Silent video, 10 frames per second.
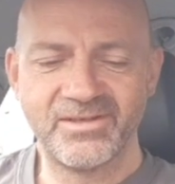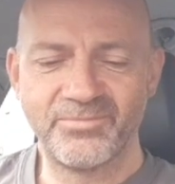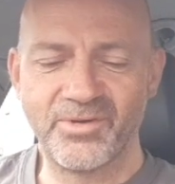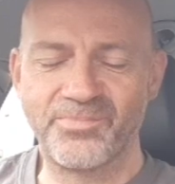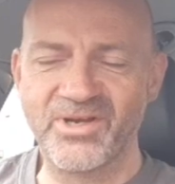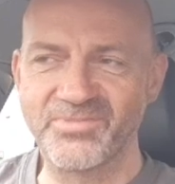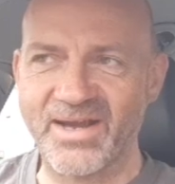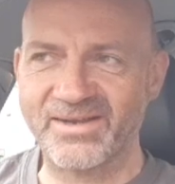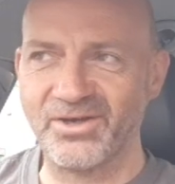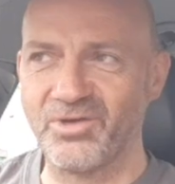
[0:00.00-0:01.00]
but it brings
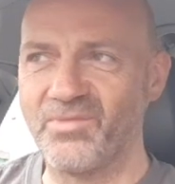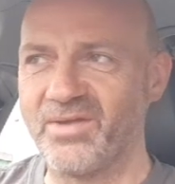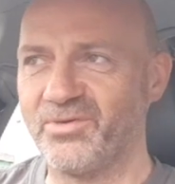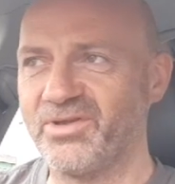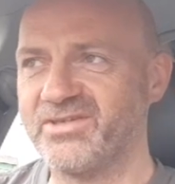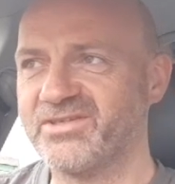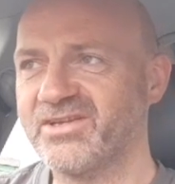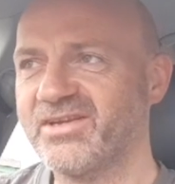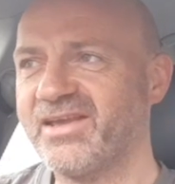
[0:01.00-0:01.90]
back a lot of memories.